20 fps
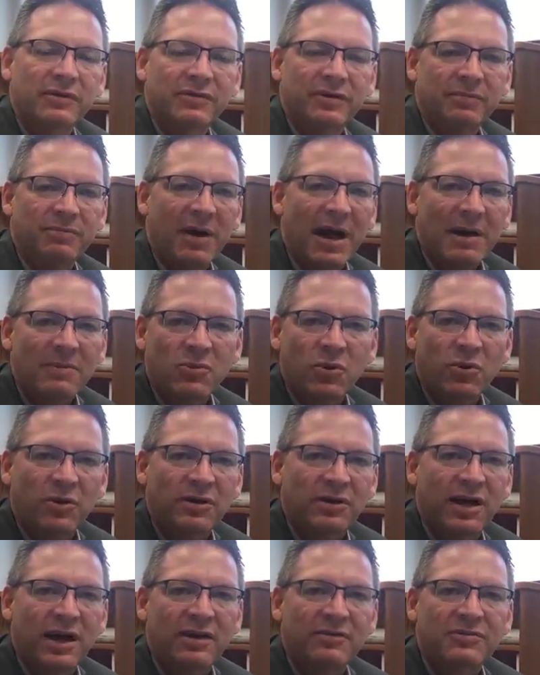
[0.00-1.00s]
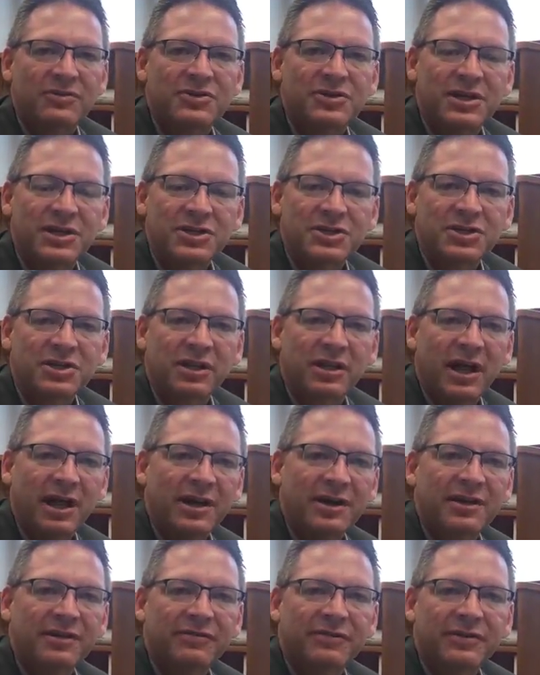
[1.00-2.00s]
kind of a popcorn conversation. A
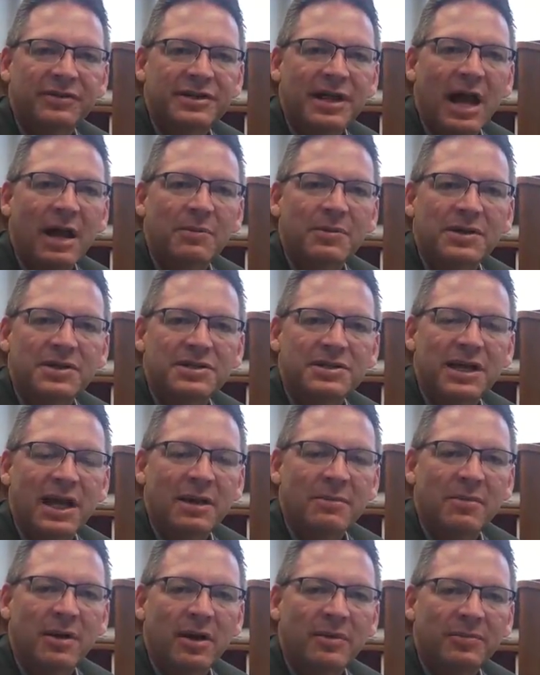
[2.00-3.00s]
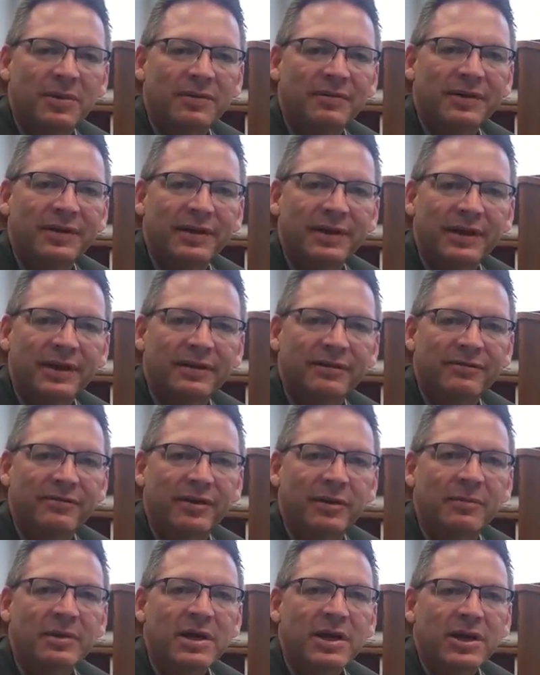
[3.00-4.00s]
lot of different topics came up. Everything
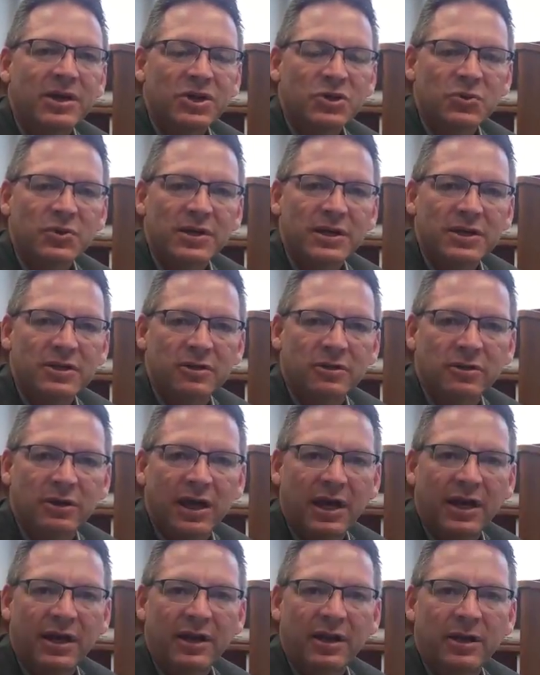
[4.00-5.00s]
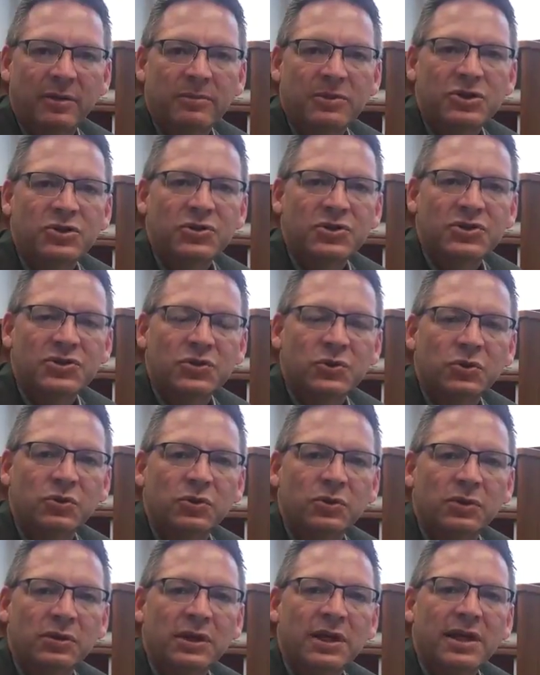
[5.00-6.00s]
from do we need to look at an elementary
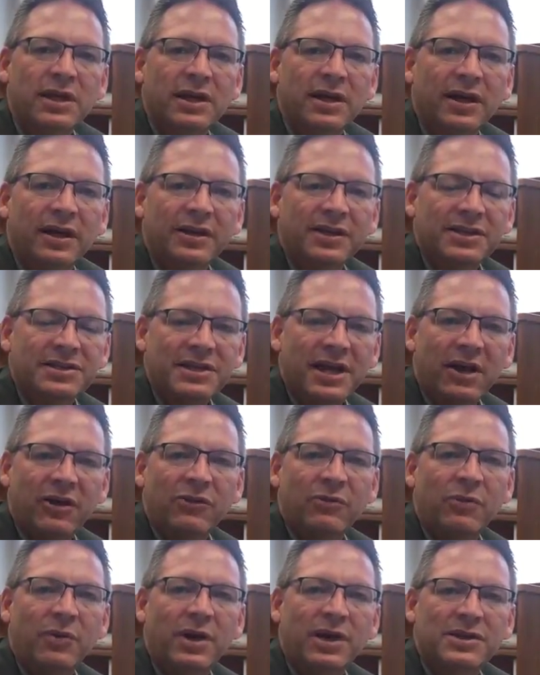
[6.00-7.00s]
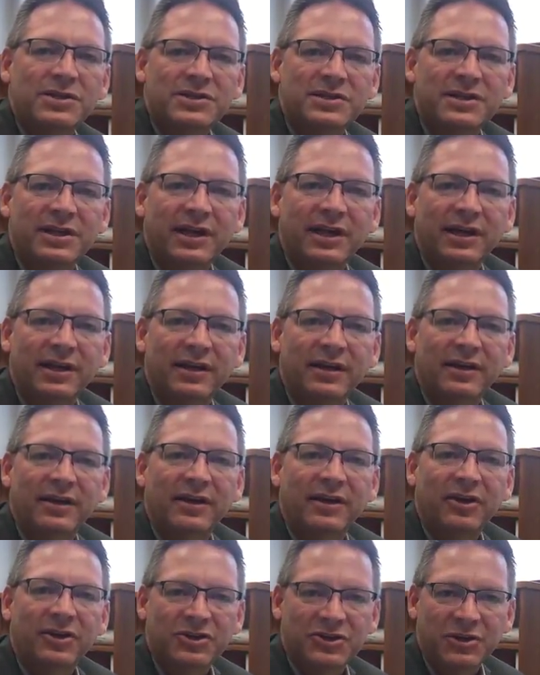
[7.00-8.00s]
school and the southwest
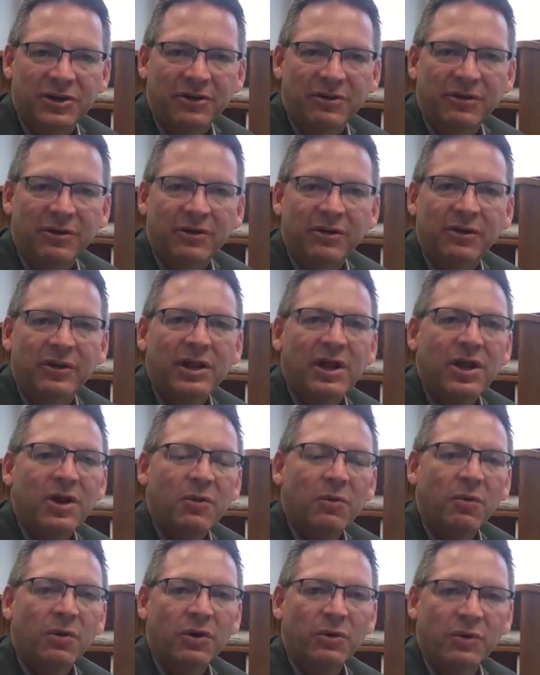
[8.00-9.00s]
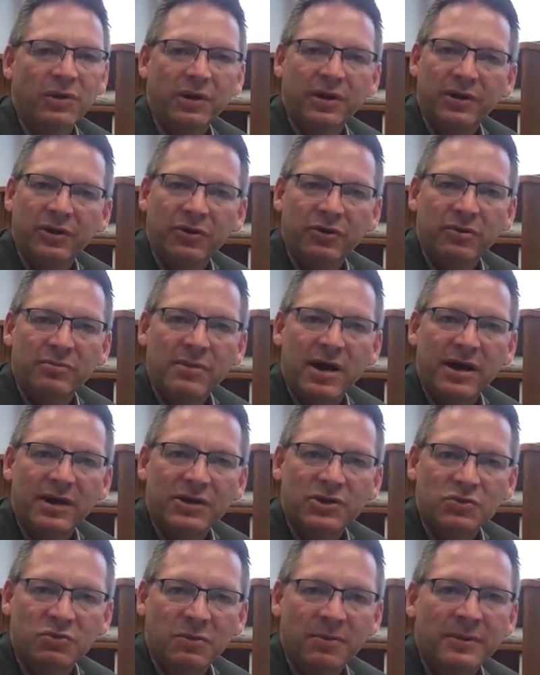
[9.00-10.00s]
uh, arterial. What are we going to do
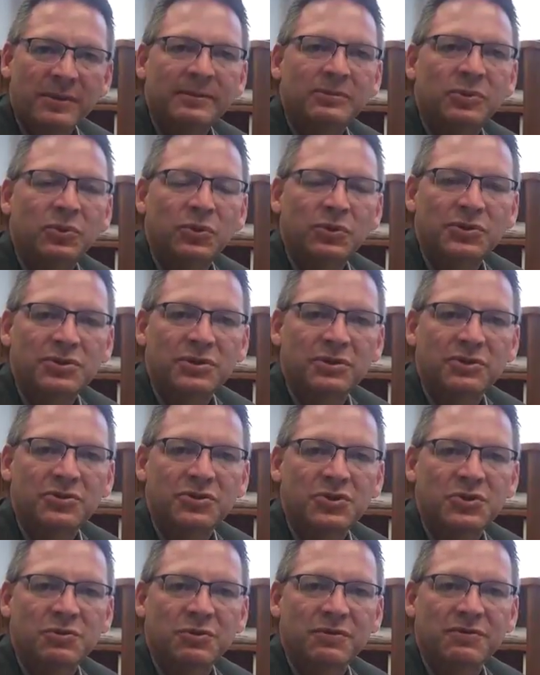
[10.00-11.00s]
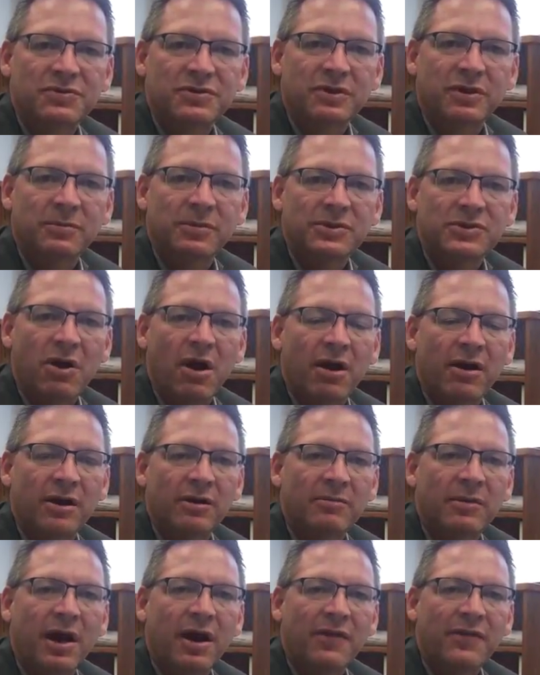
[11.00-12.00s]
about a swimming pool solution? We've certainly been
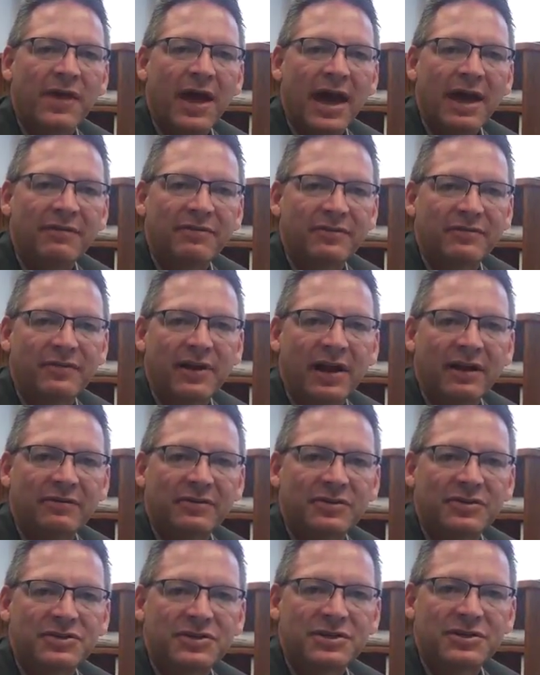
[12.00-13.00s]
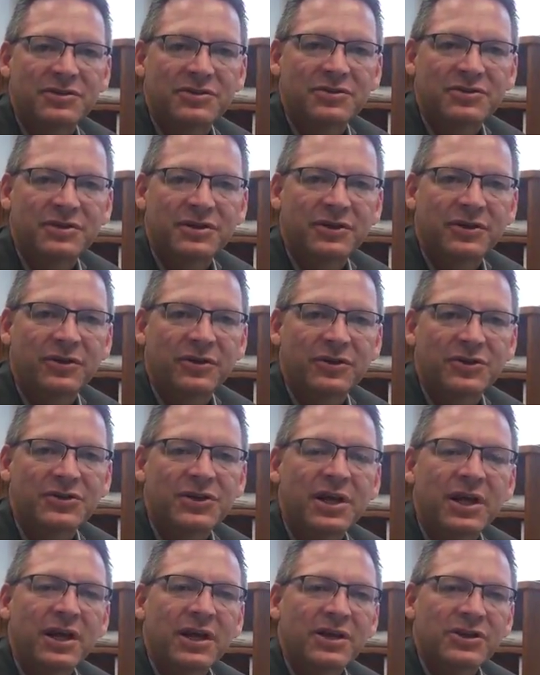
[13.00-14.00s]
talking about that for five or six
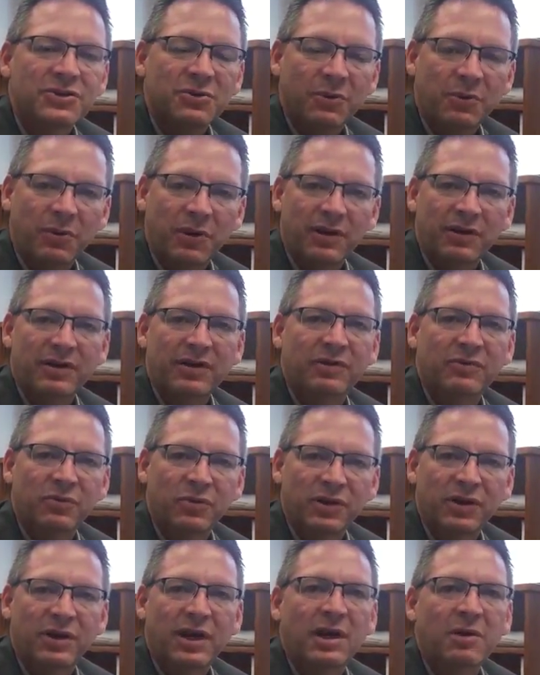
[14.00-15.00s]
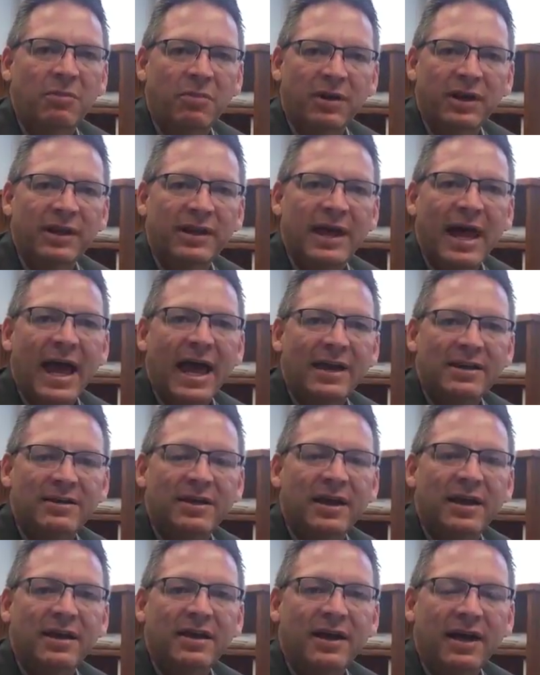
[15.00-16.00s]
years. So we want to really kind of bring
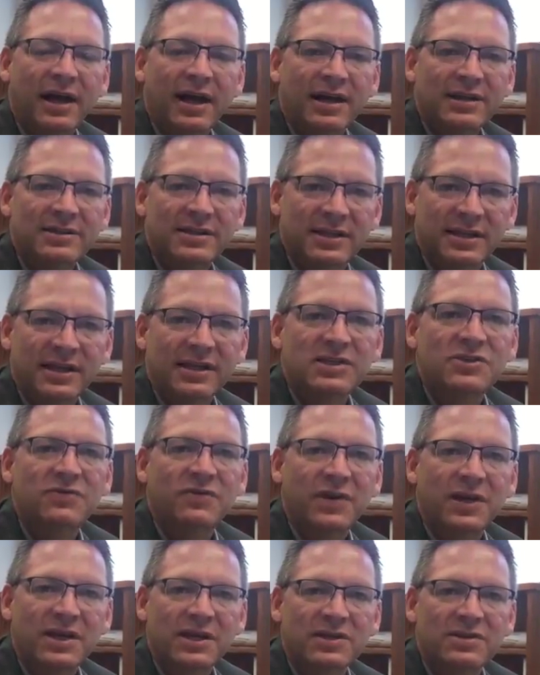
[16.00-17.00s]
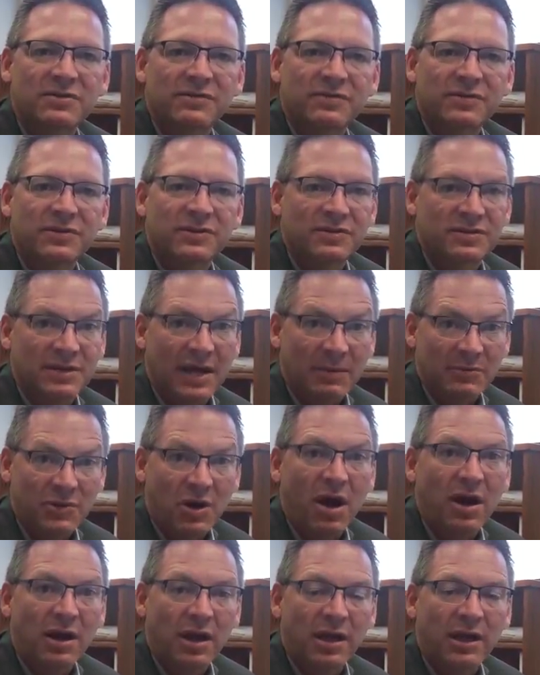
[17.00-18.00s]
that uh, to the next phase of stop
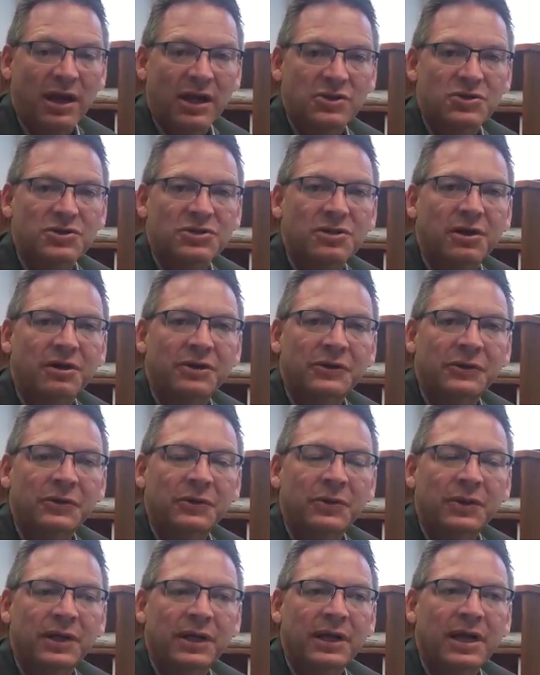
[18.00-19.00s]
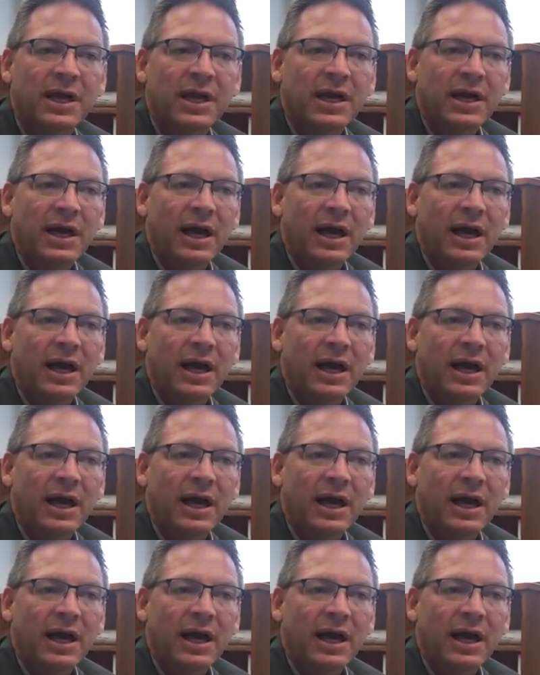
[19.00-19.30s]
talking and actually start doing.